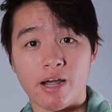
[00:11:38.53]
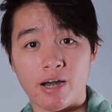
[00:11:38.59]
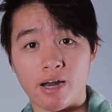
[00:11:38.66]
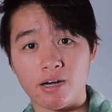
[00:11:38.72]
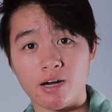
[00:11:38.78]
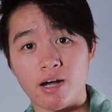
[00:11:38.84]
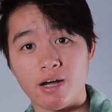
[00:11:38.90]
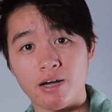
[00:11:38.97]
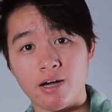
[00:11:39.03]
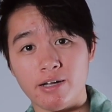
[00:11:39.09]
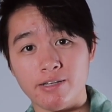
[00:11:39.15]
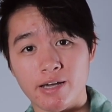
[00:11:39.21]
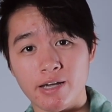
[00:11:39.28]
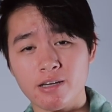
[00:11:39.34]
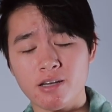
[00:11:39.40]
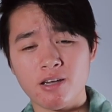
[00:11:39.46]
And I got a
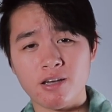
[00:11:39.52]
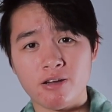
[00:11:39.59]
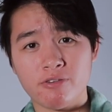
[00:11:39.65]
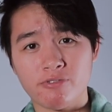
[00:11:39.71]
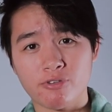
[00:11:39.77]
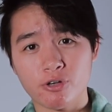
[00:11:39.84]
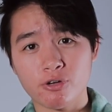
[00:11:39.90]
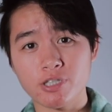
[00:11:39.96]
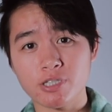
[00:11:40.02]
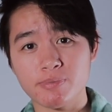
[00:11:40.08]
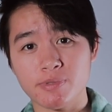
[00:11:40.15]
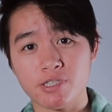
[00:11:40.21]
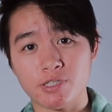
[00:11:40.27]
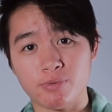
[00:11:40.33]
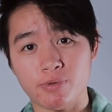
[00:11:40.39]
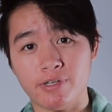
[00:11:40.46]
deck for
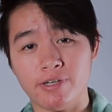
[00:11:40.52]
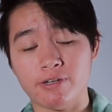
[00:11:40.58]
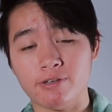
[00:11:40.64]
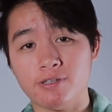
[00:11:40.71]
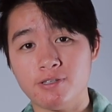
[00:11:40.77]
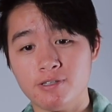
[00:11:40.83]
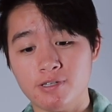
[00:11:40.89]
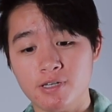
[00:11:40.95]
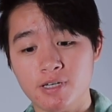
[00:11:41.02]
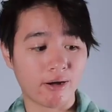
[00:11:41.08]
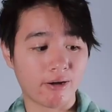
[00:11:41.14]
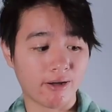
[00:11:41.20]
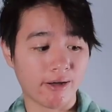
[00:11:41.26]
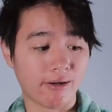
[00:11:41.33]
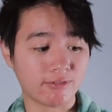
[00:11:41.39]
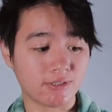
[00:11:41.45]
Christmas one year.
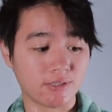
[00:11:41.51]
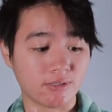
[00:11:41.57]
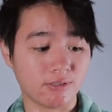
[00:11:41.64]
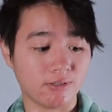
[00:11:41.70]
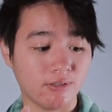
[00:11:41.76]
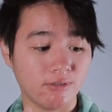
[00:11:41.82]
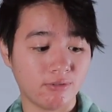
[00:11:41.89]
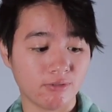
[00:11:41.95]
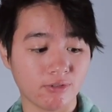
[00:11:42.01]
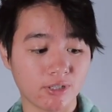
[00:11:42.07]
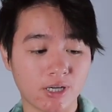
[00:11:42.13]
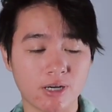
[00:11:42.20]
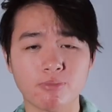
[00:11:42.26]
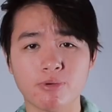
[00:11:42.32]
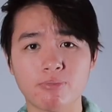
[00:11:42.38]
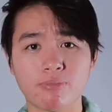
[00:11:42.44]
I'll have to
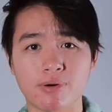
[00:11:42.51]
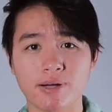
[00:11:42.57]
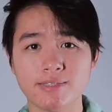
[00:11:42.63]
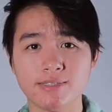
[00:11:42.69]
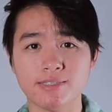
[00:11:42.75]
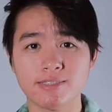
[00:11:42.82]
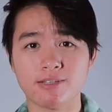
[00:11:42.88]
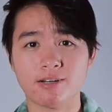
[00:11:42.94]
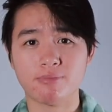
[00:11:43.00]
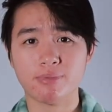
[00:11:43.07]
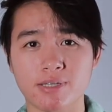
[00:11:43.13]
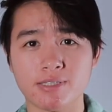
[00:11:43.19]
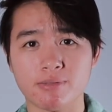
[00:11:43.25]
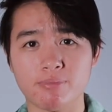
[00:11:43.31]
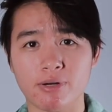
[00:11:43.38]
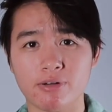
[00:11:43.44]
look up what price these are
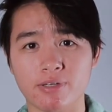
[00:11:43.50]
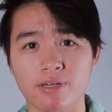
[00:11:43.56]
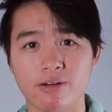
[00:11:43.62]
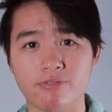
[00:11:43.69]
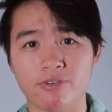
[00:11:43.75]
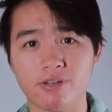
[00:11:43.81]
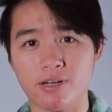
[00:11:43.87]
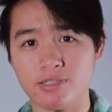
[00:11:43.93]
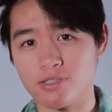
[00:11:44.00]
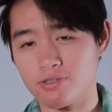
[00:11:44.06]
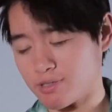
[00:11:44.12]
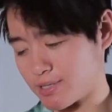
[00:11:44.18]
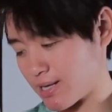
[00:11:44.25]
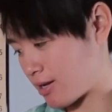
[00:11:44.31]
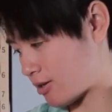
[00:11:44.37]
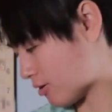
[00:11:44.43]
because apparently I forgot to
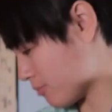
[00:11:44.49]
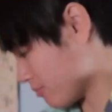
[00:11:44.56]
look that